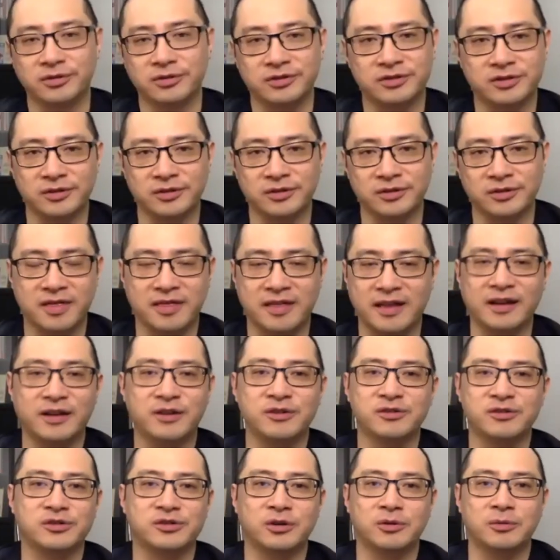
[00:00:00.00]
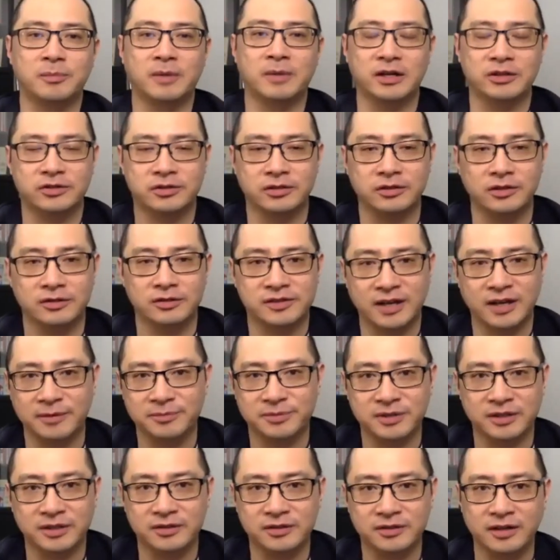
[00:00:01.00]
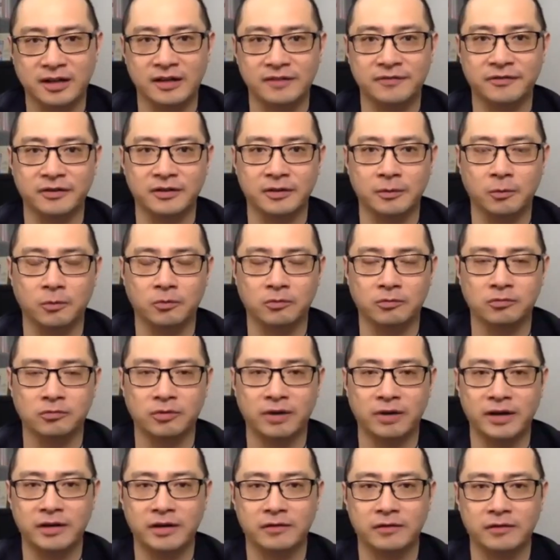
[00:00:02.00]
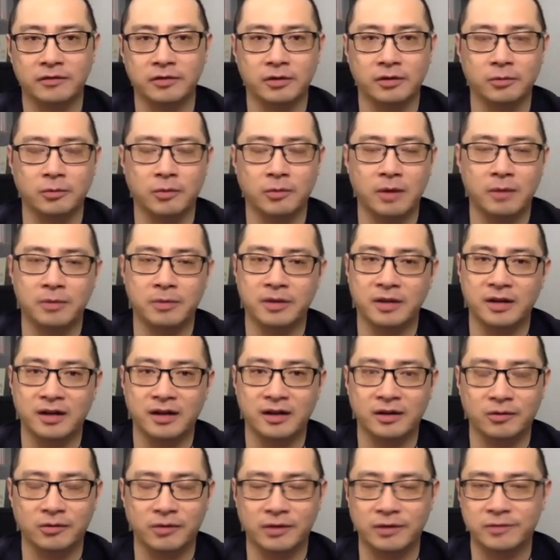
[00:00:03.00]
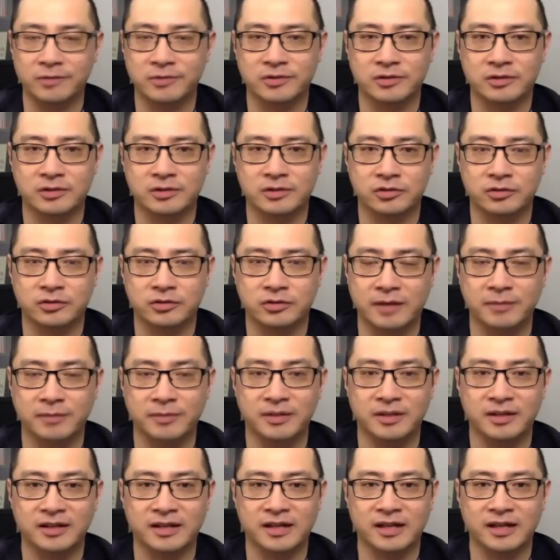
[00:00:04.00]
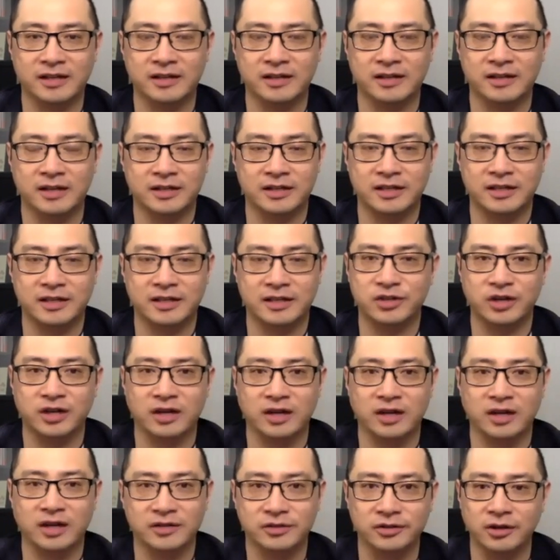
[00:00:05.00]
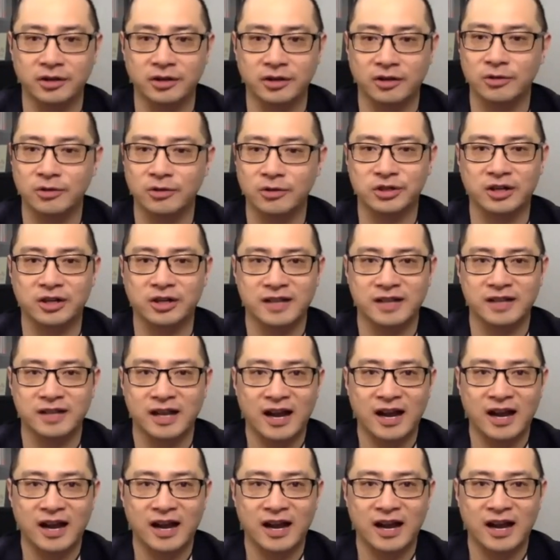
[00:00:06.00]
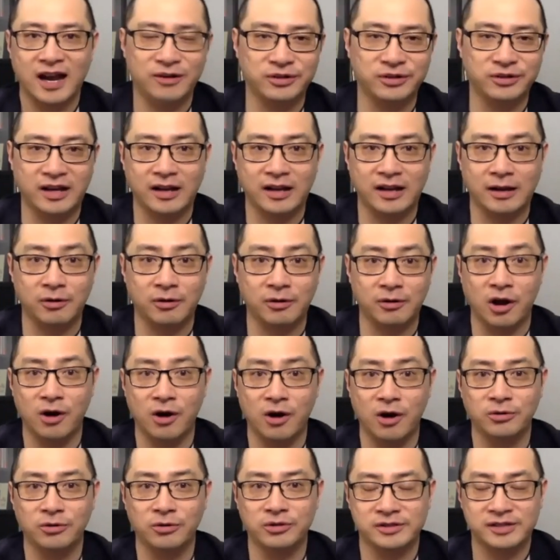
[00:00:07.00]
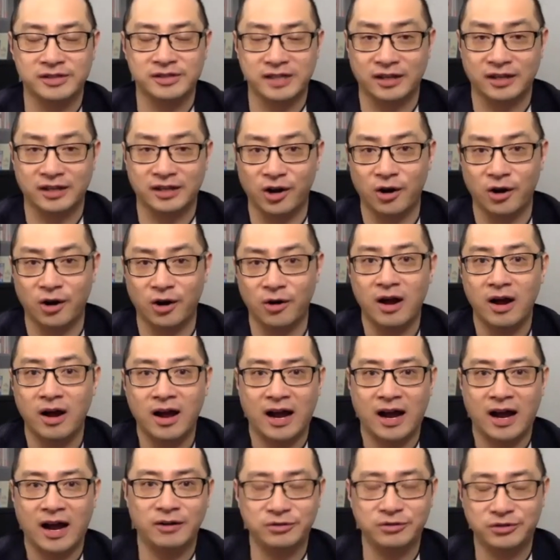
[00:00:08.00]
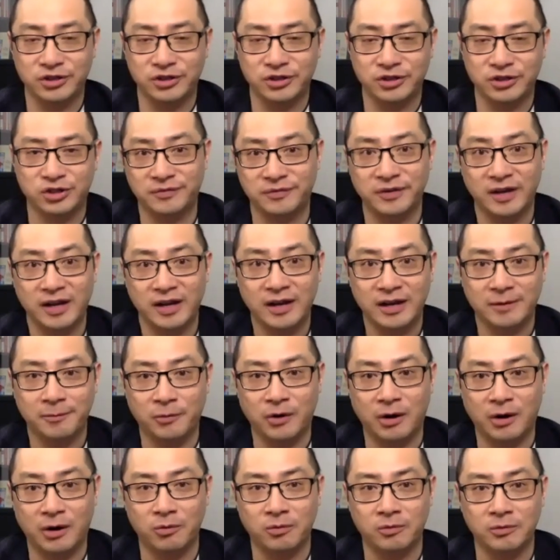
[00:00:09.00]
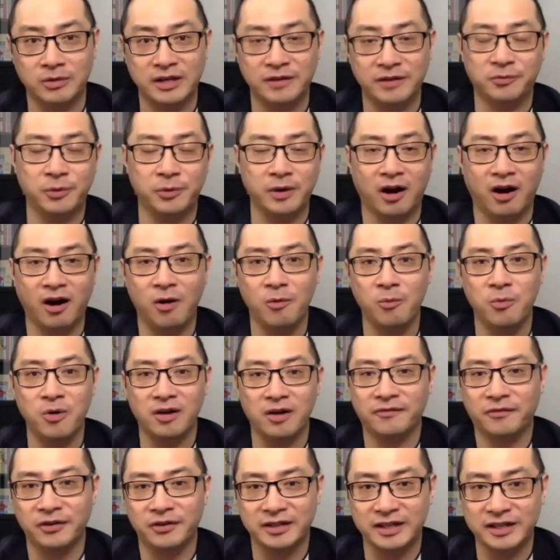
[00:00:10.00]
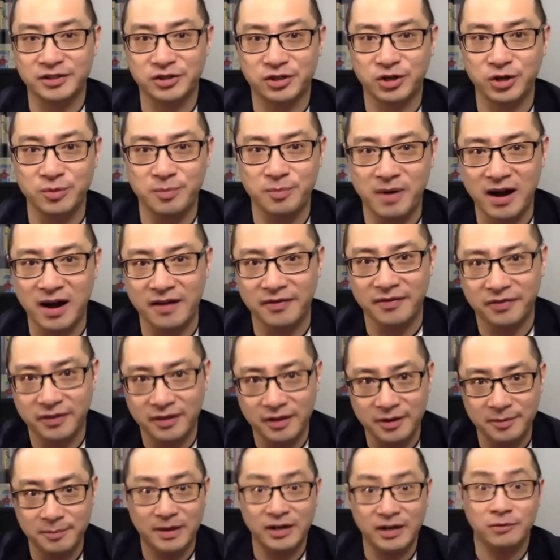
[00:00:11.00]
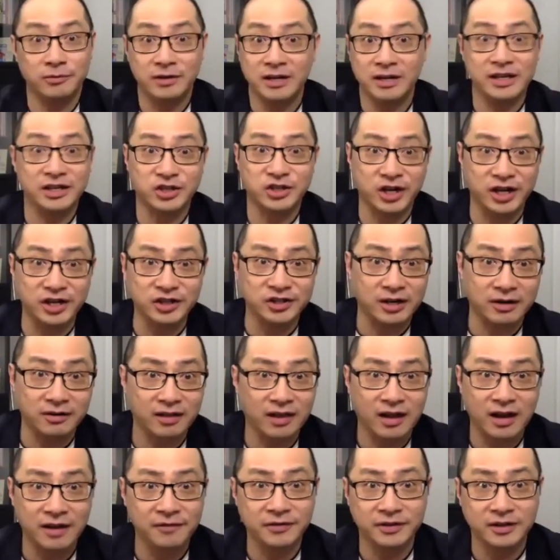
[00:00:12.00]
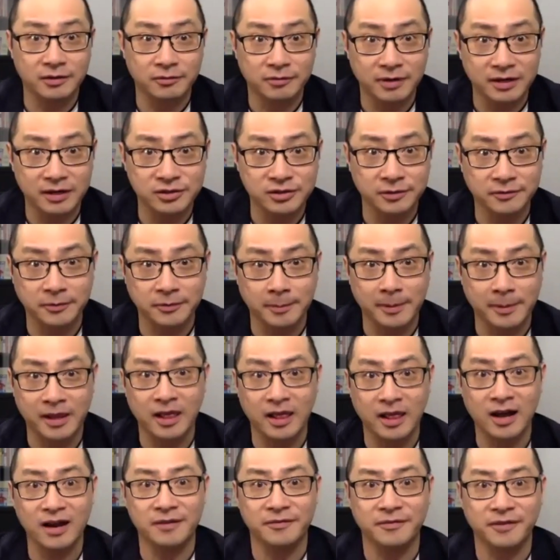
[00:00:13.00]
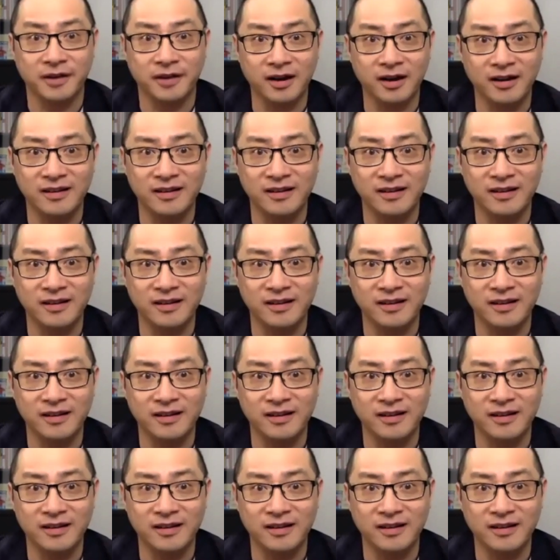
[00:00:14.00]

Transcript: So thank you so much, Samson, tonight for the great, webinar, great seminar that they're teaching us, coaching us how to get our goal, to set the goal, how to achieve. Well, if we all work for this 2 months, it might really change our life in the rest of my life. Yeah.